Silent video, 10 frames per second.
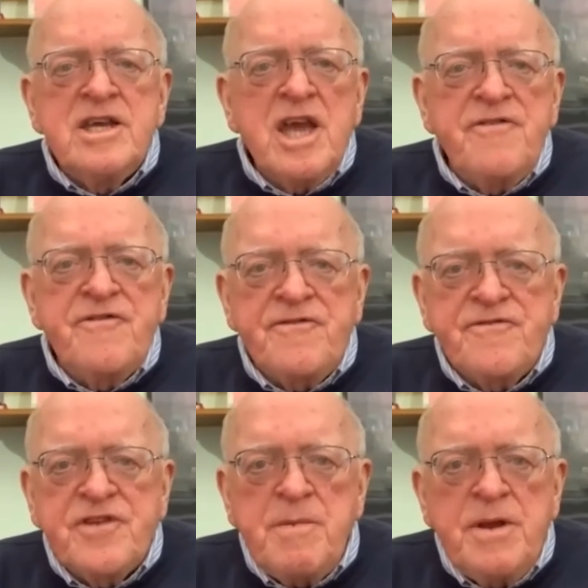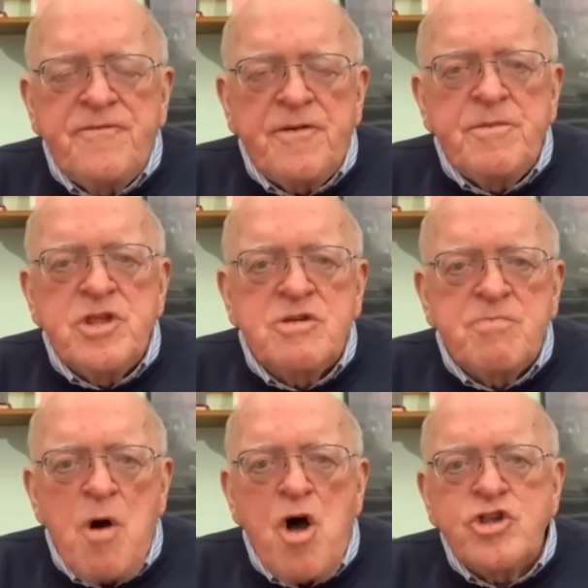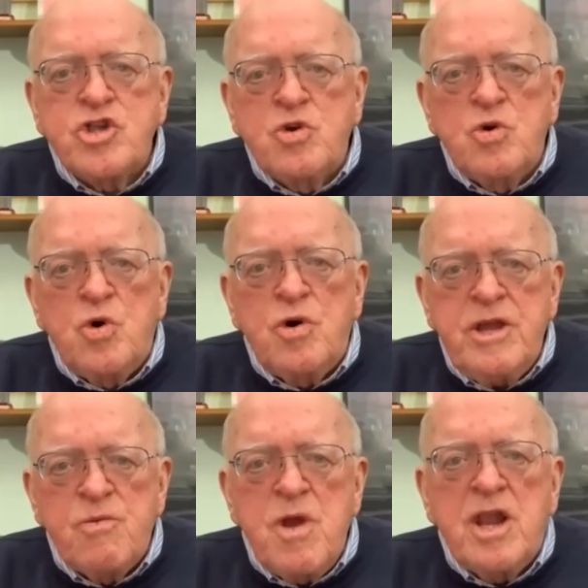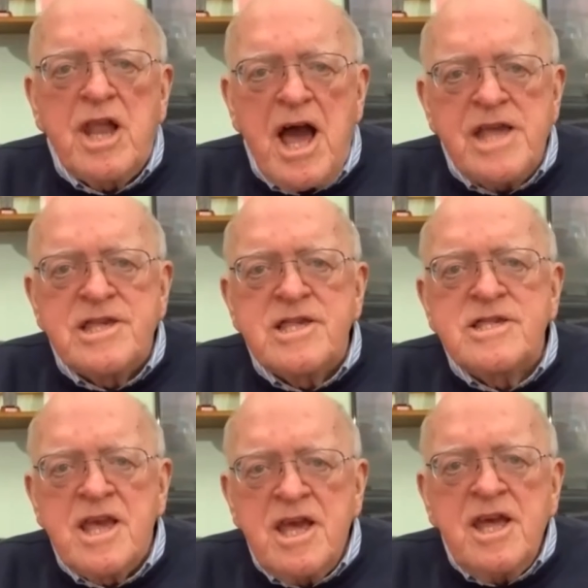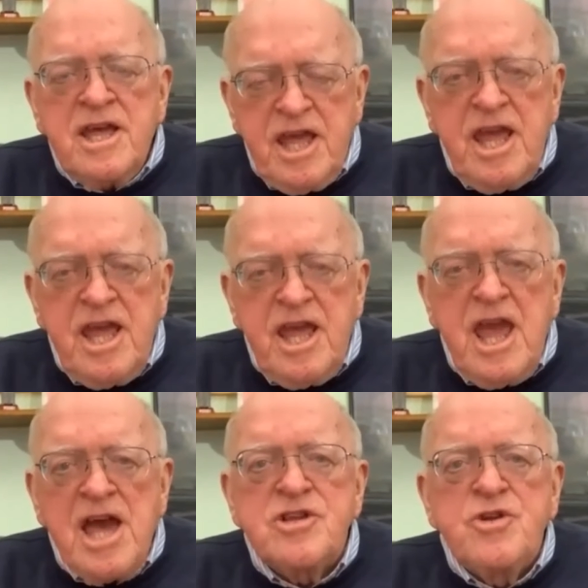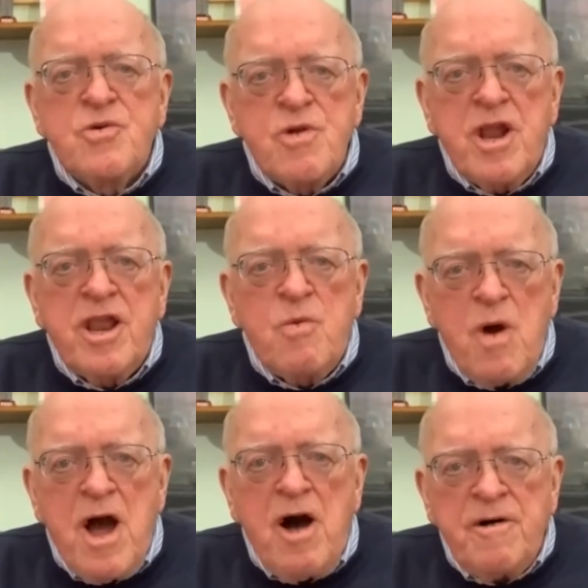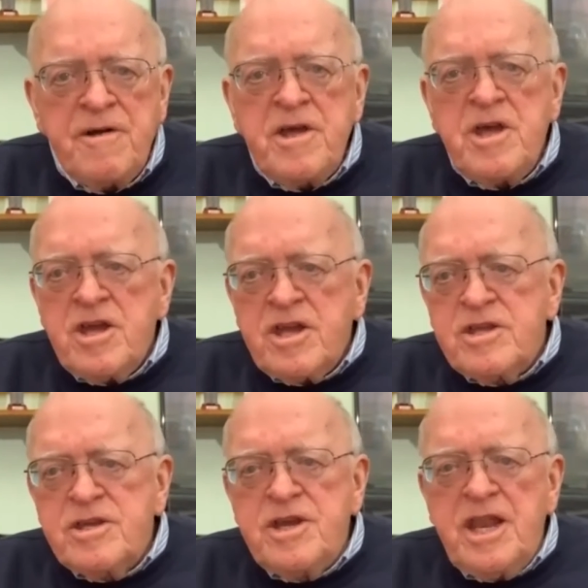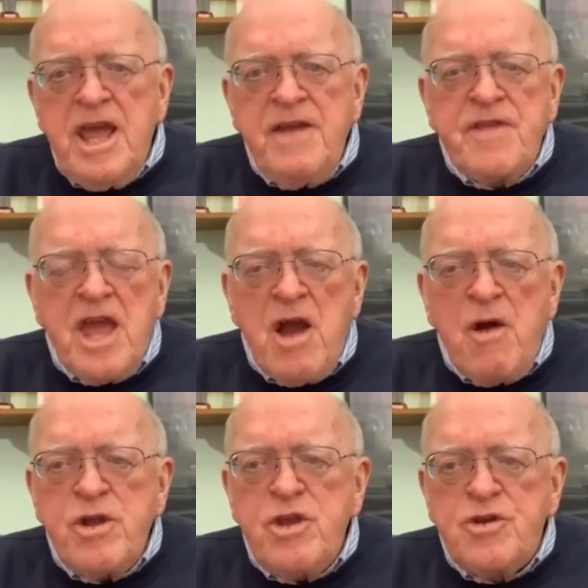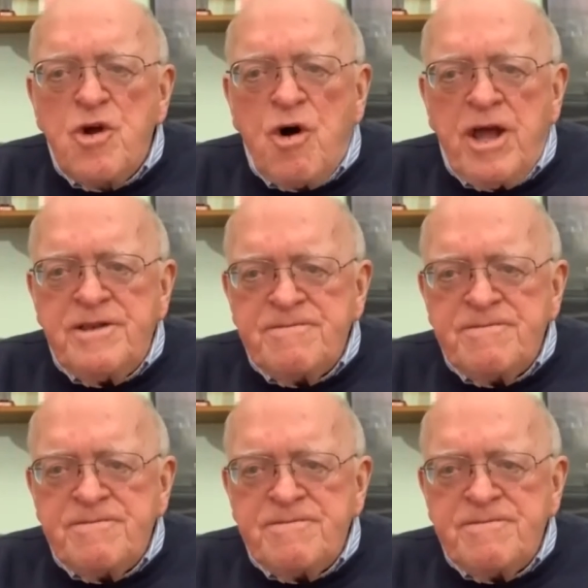coming from a small school, he realizes he has to do really well. Good evening. How are you doing?